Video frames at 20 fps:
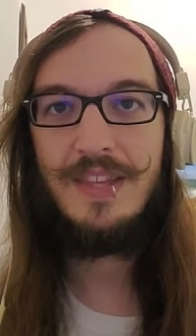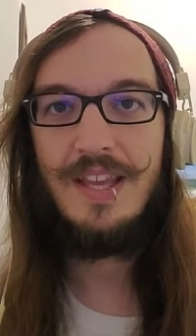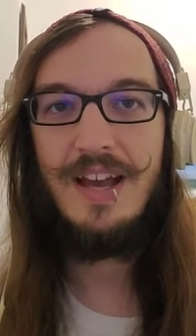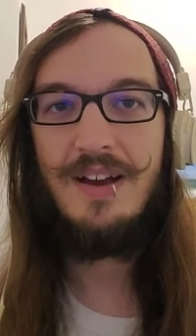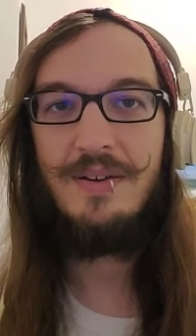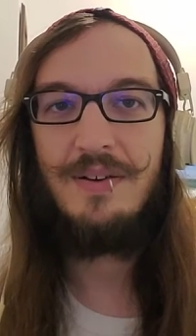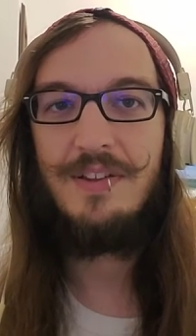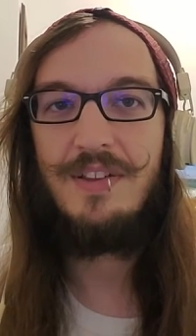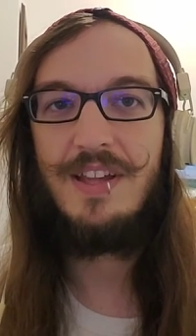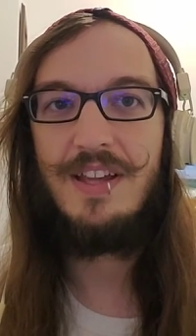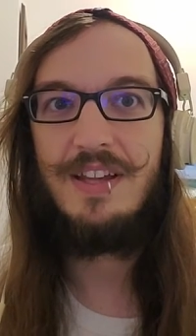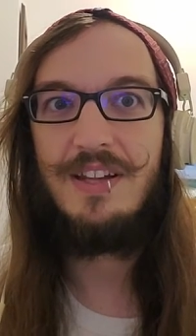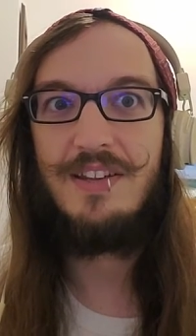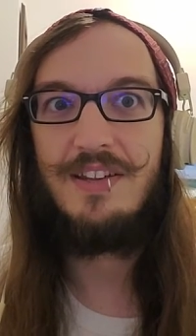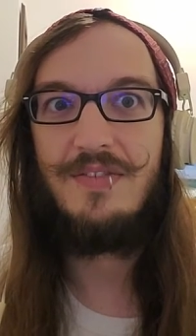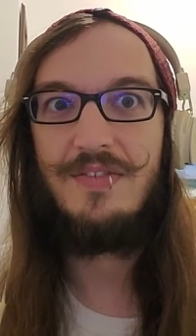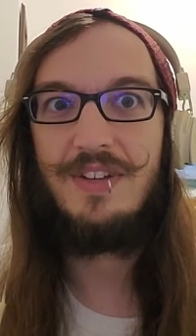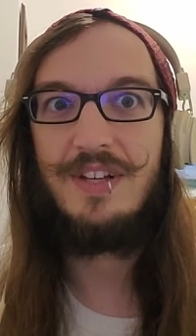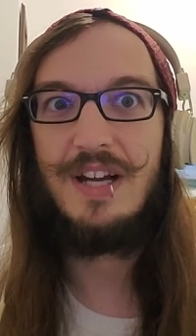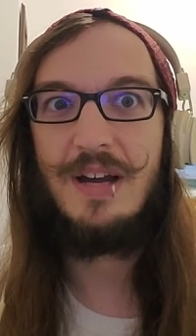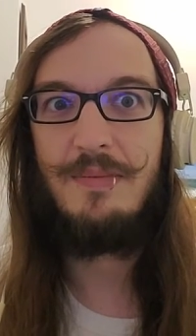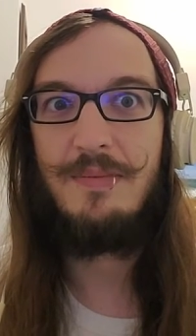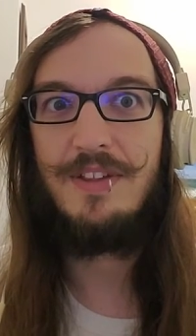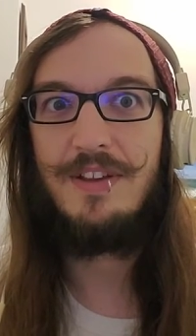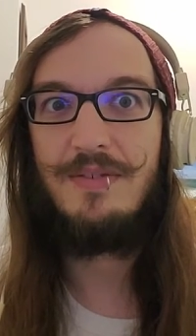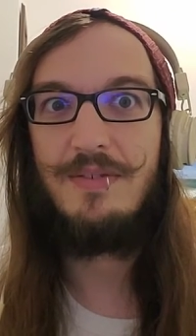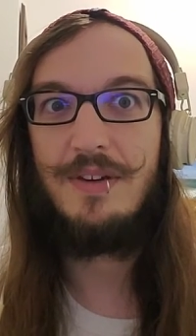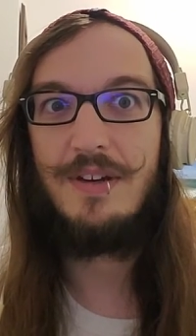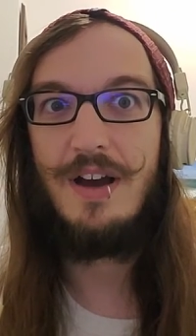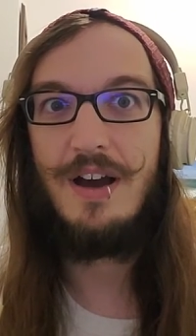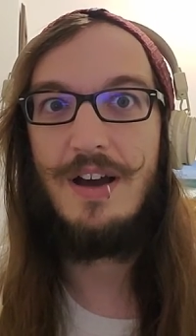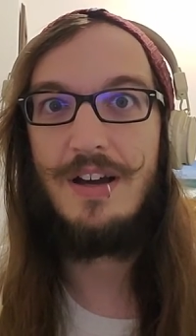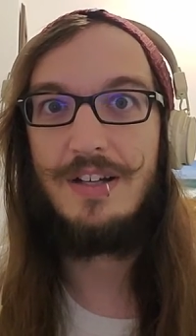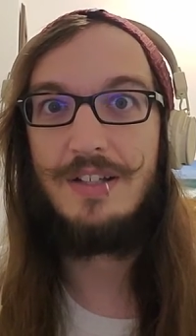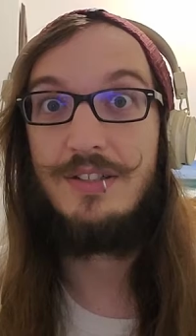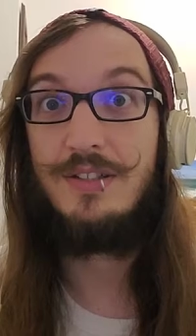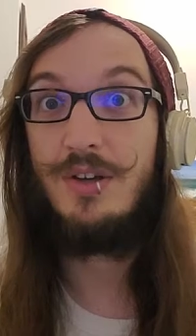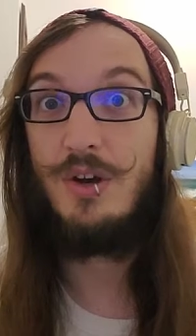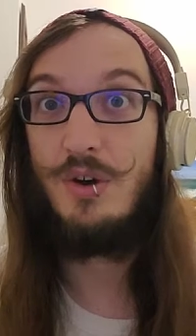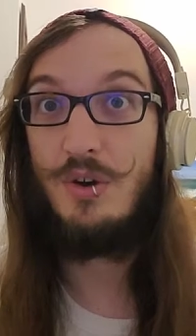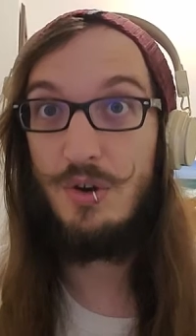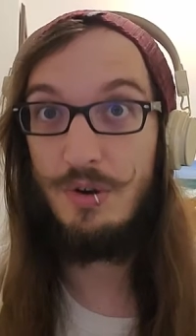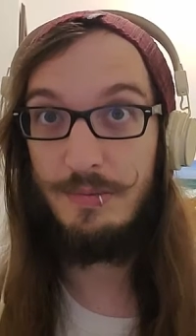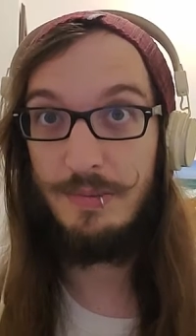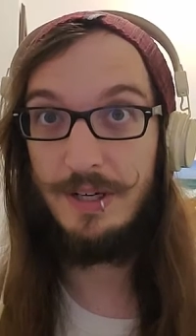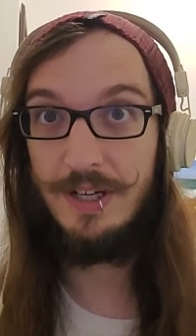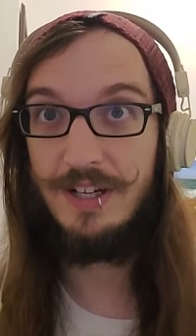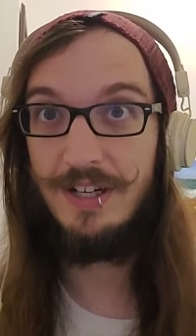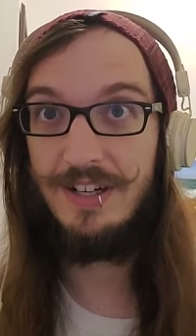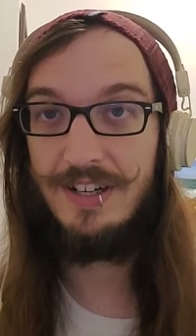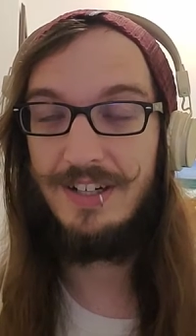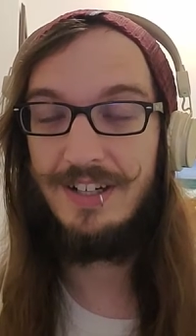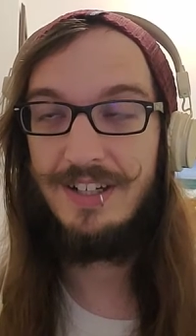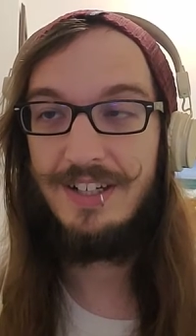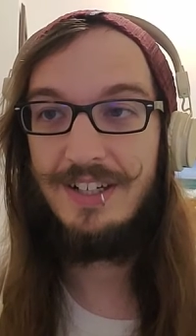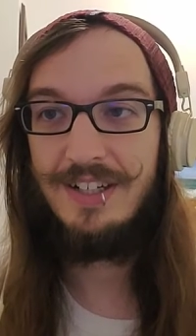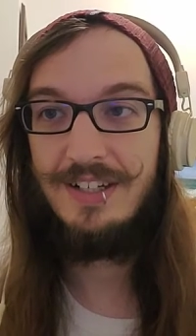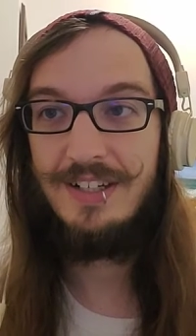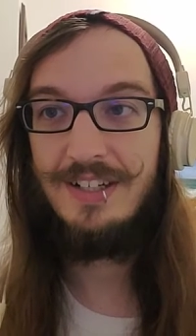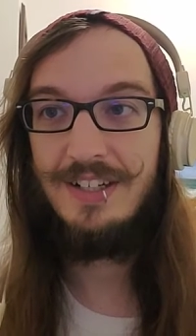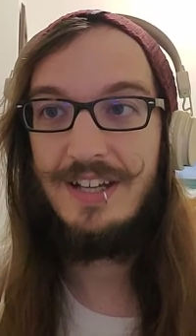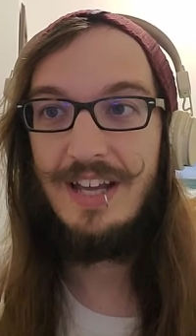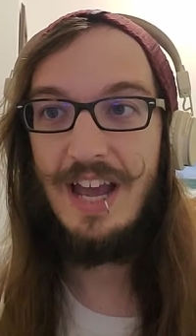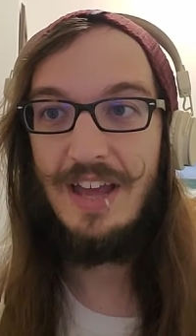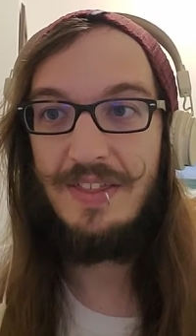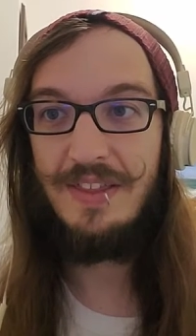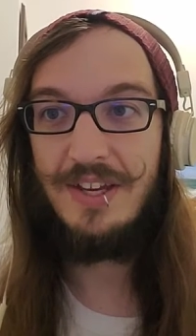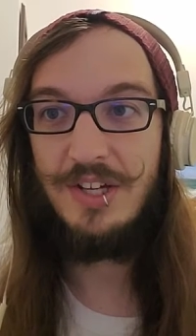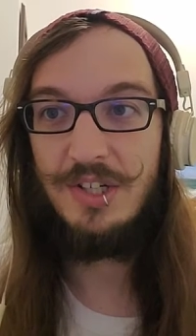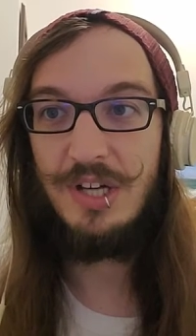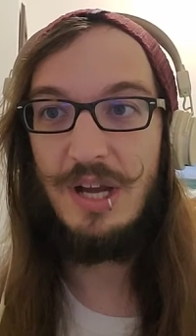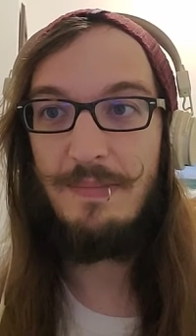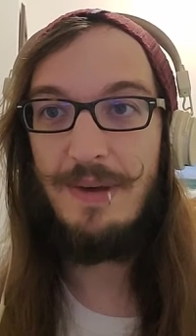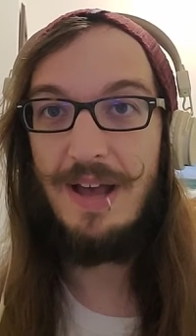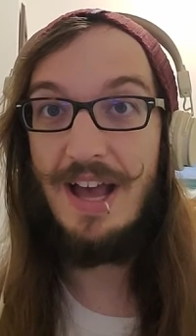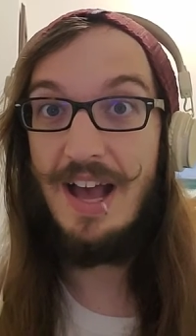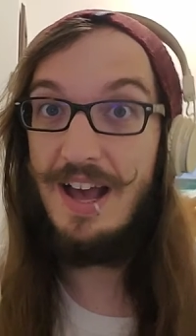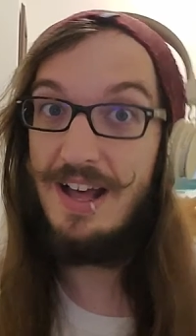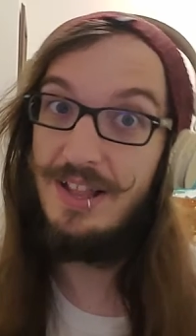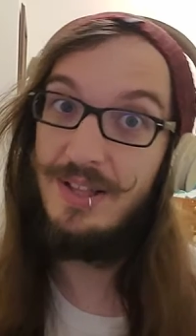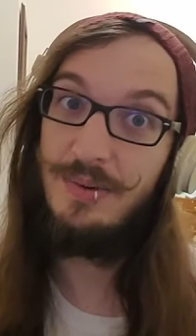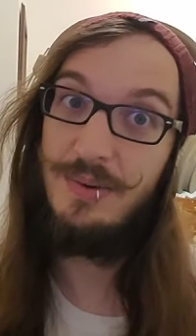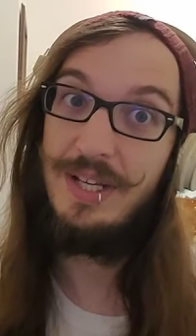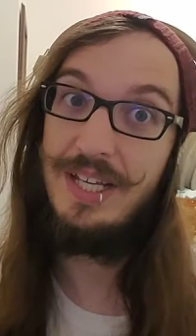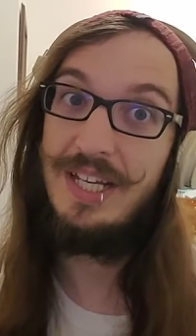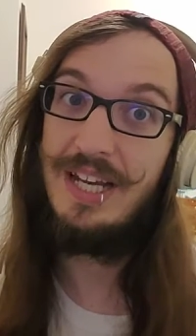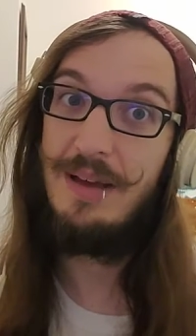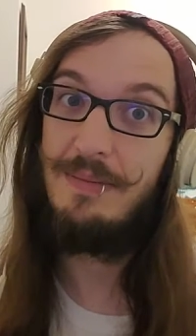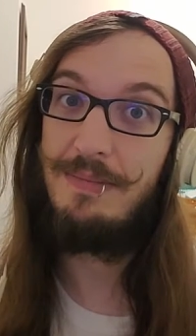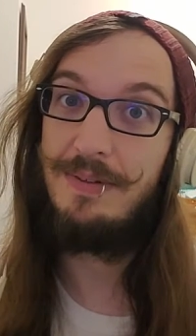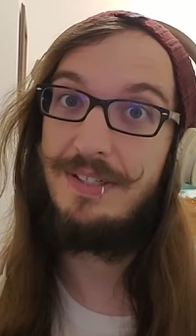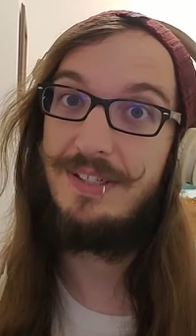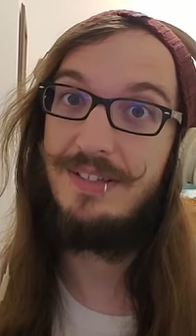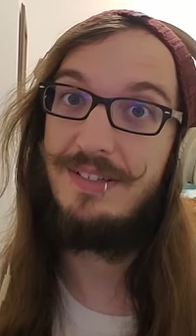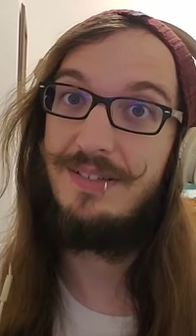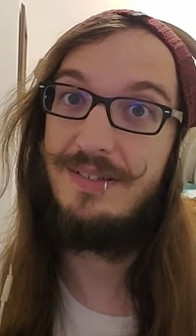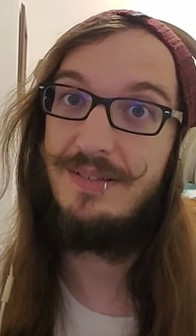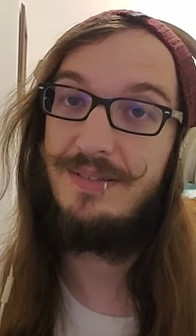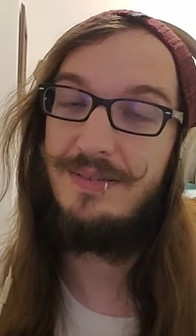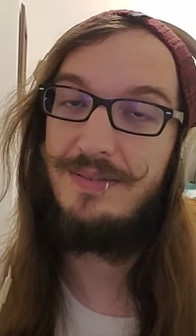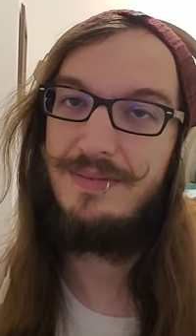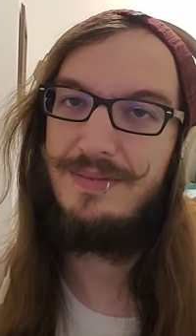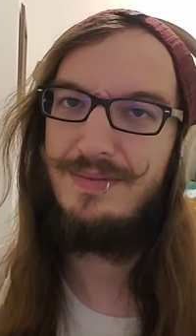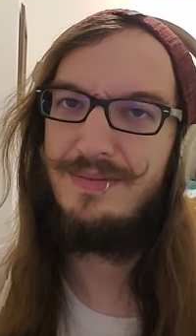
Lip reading: I was like, because if it comes out in October and they drop a Halloween episode,